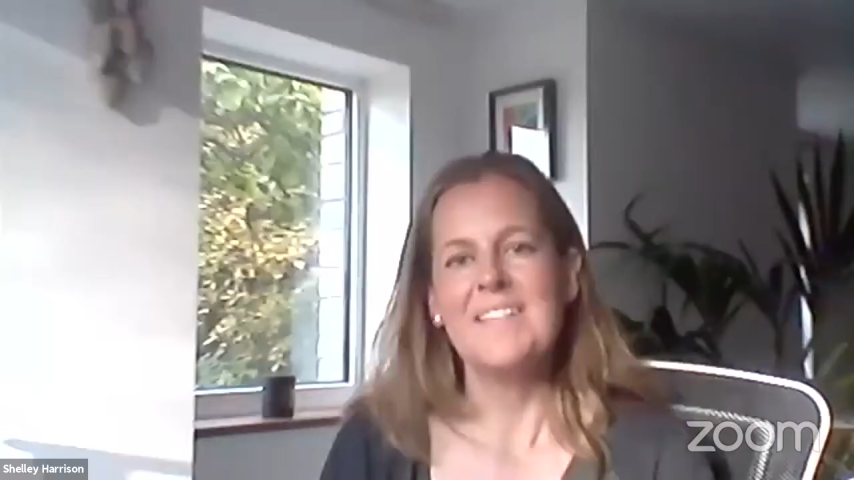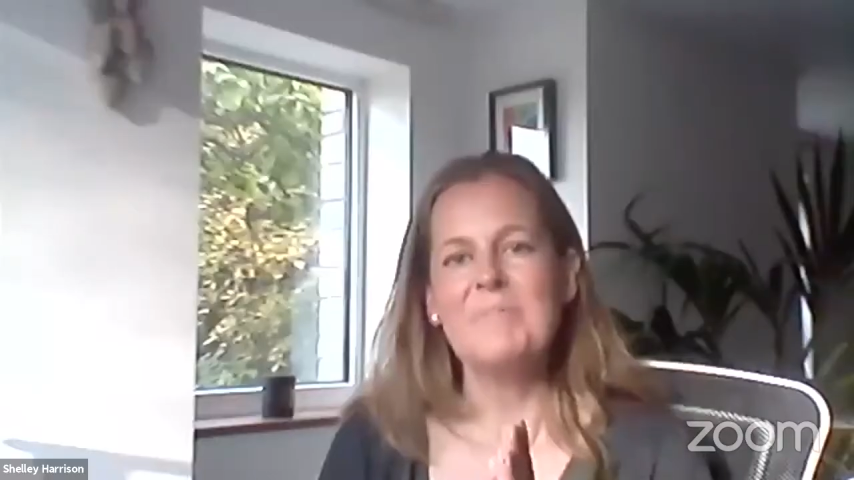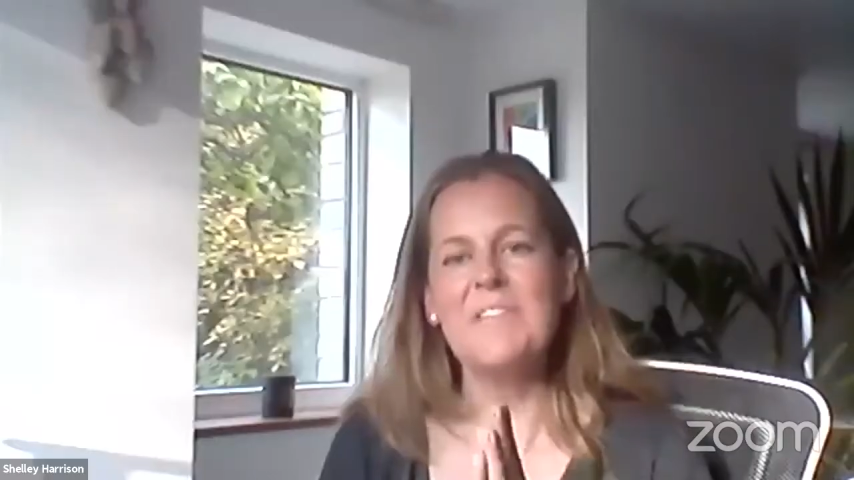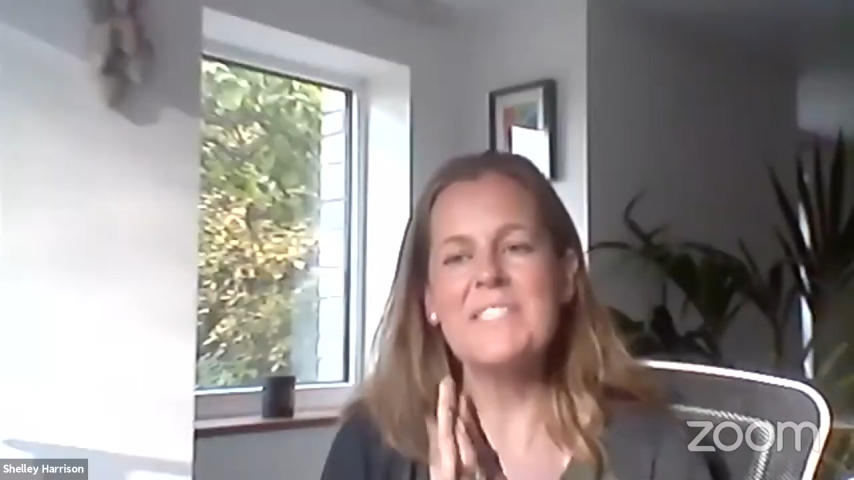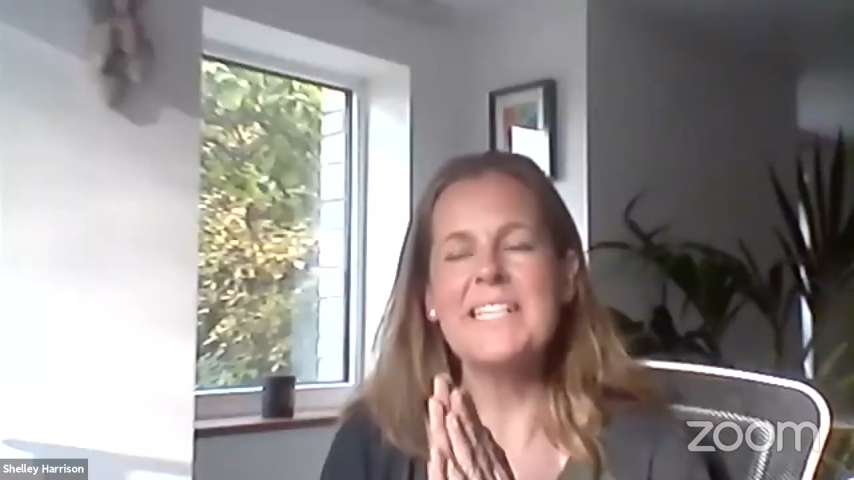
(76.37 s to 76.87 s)

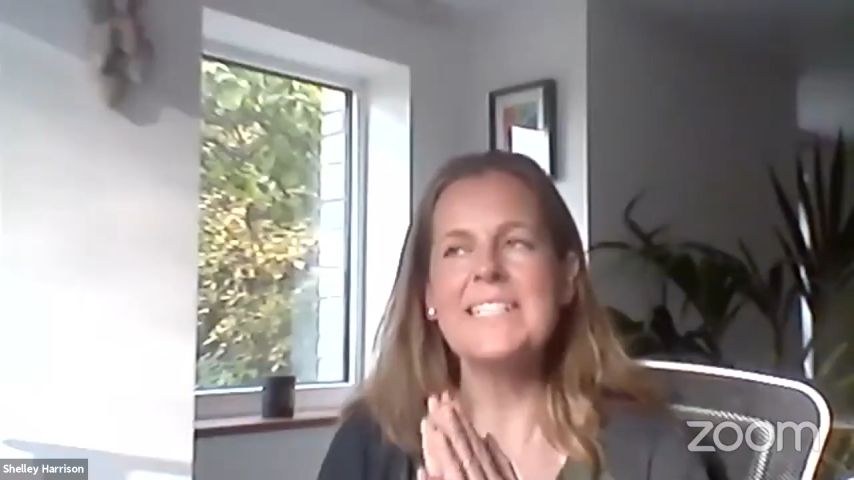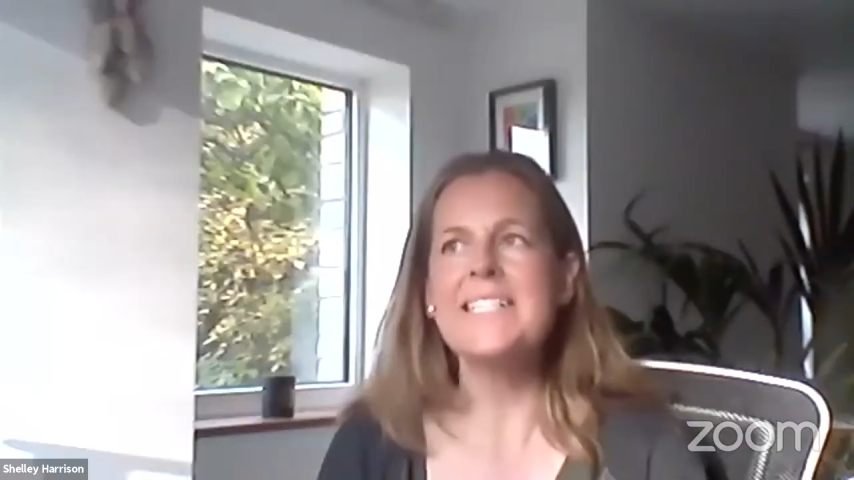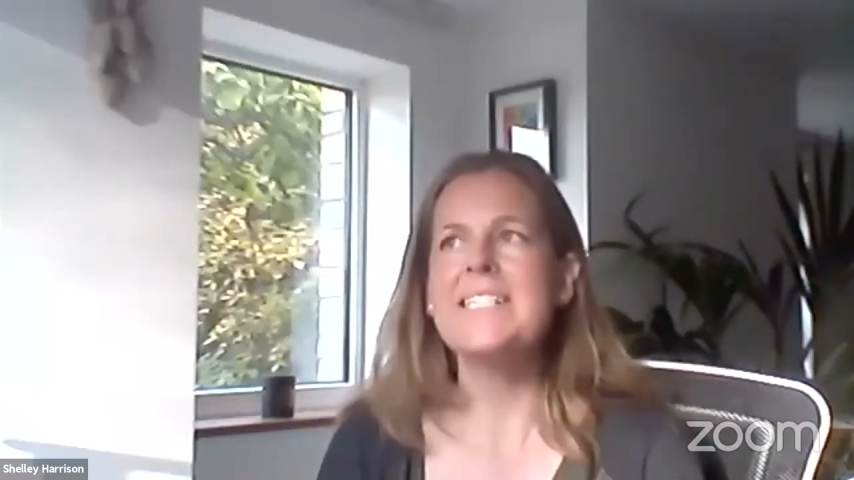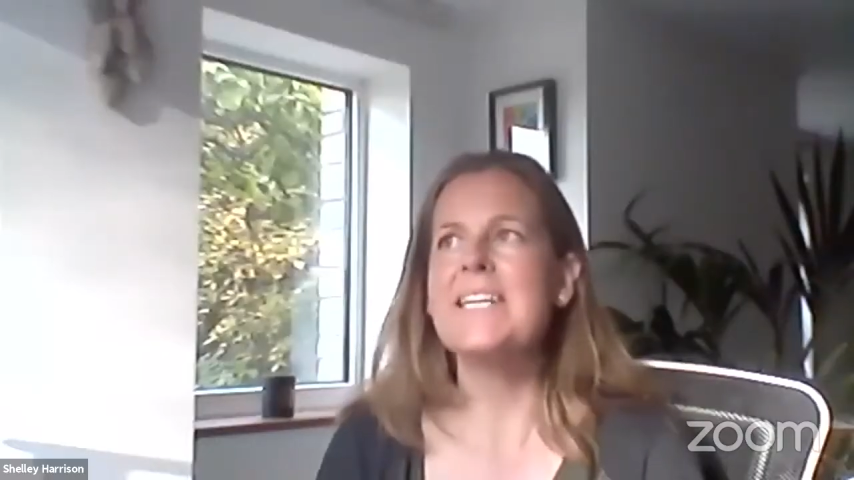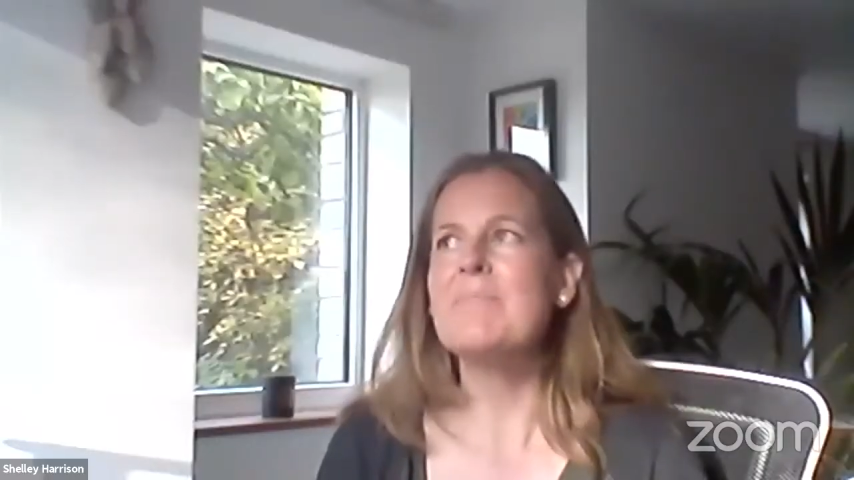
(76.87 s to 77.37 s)
those little
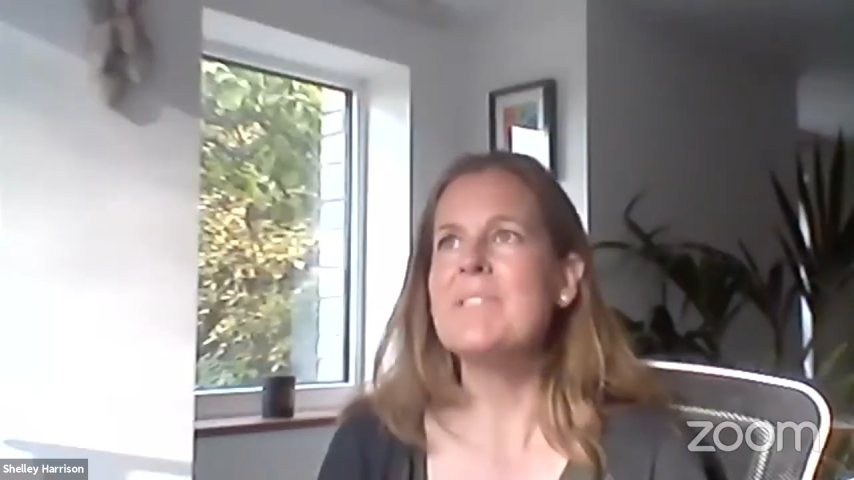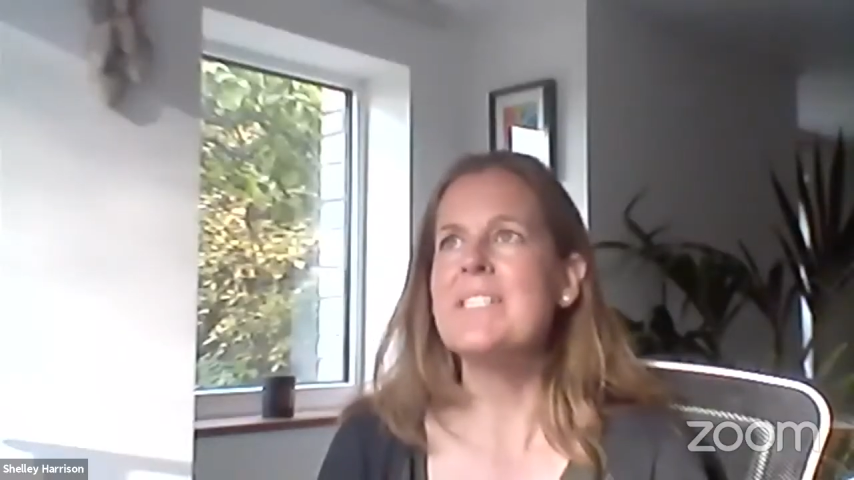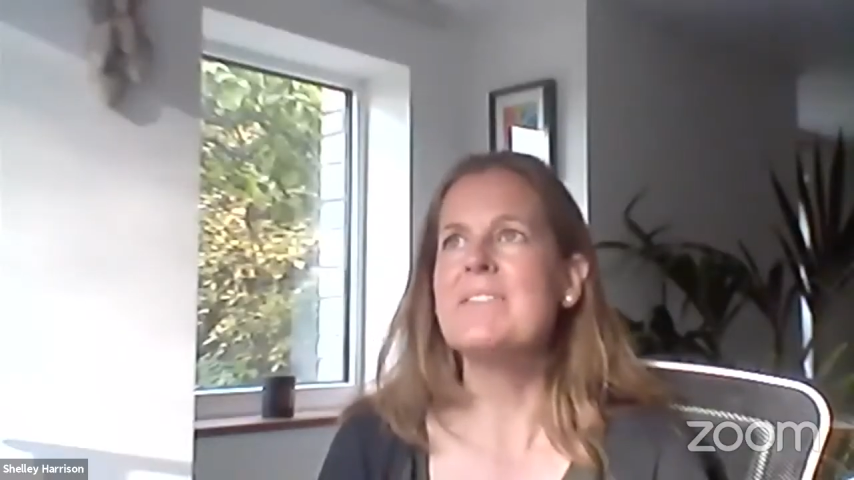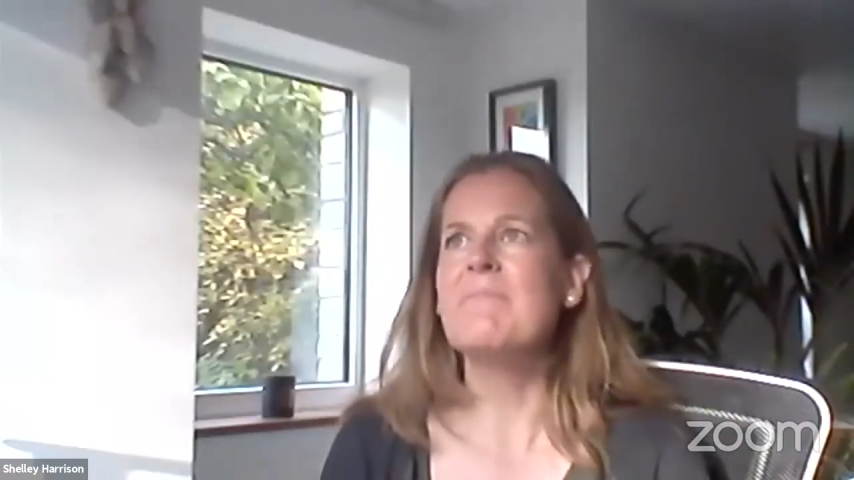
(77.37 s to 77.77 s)
steps, it's a